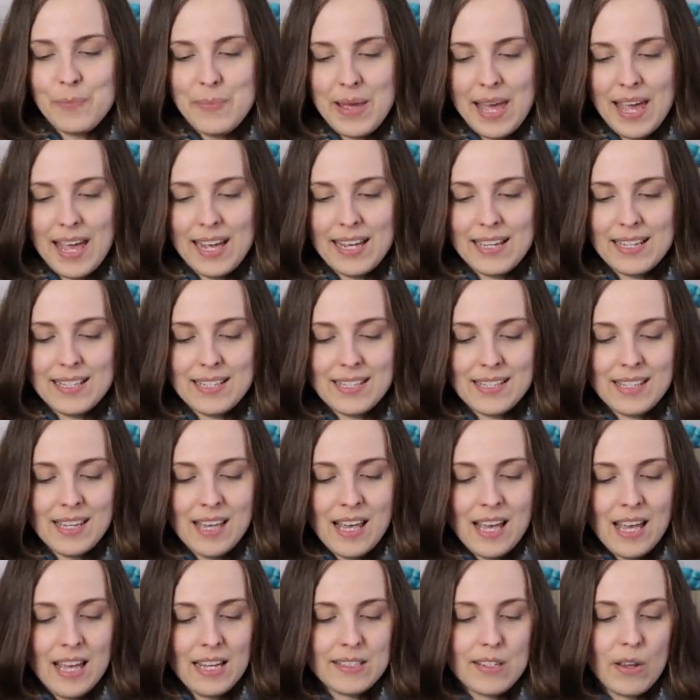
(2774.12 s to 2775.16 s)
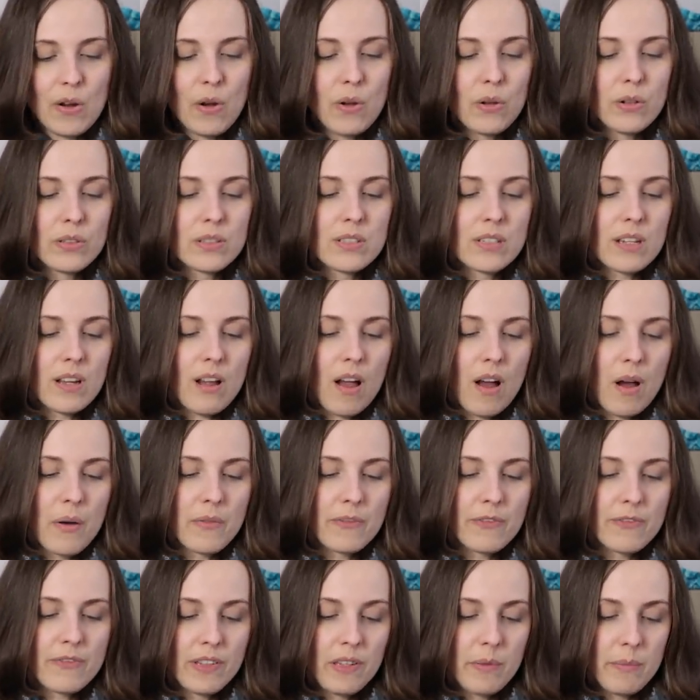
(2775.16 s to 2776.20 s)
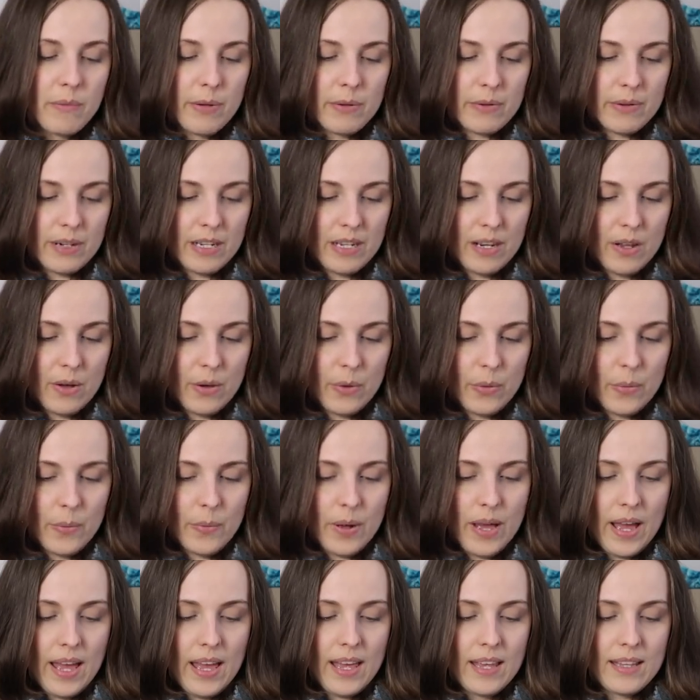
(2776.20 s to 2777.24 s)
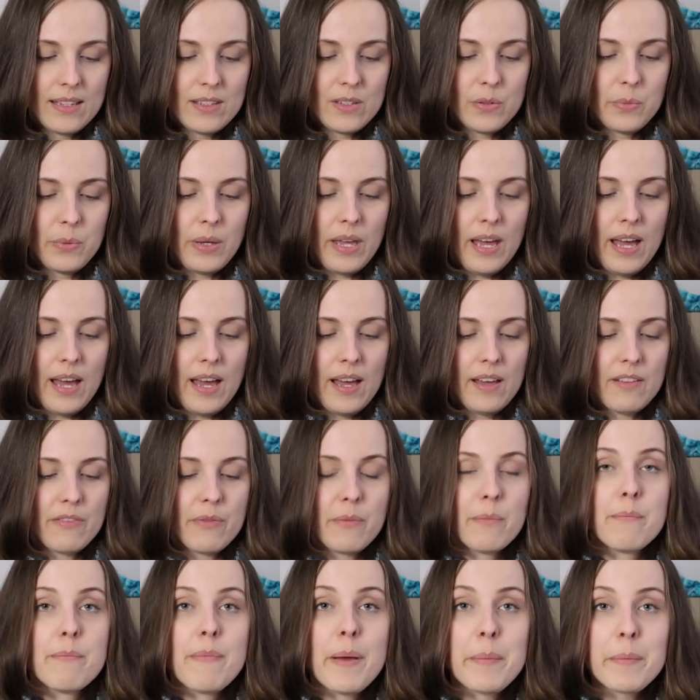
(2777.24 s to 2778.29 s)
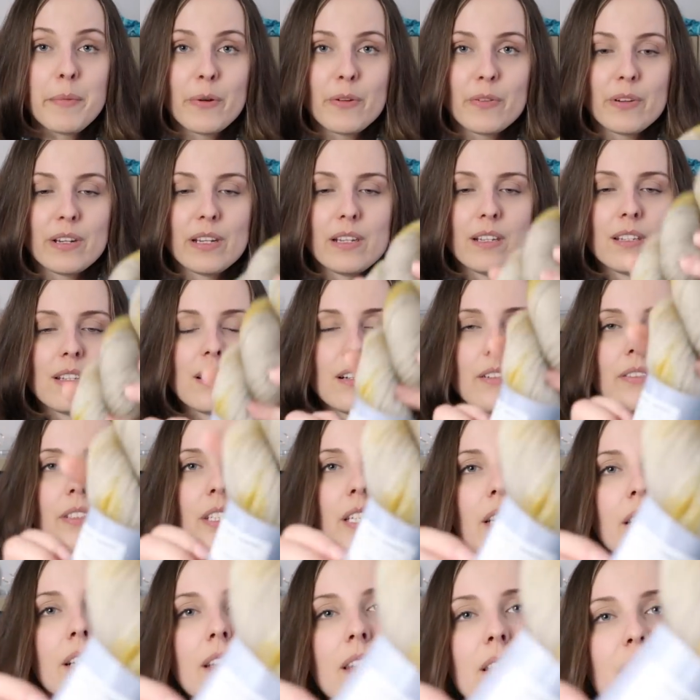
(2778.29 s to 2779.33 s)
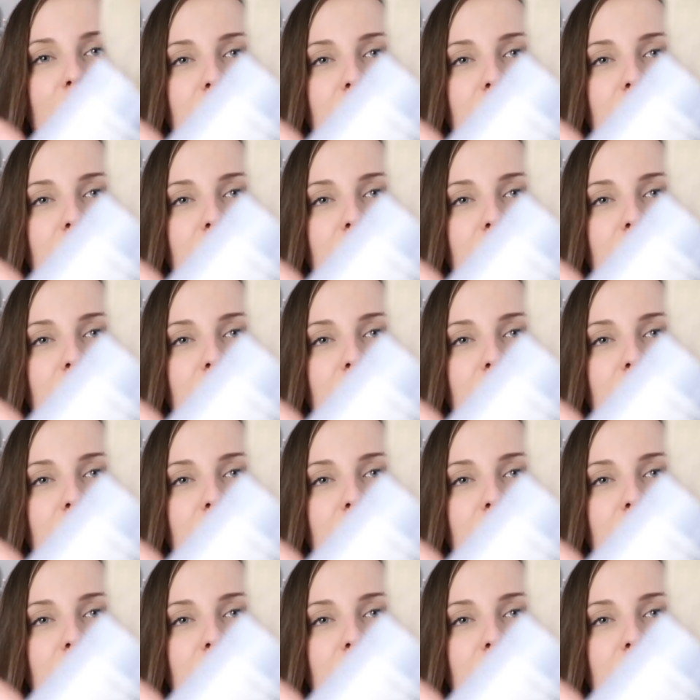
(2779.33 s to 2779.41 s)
base it's called Comfy Merino and we have Memories over oh, here.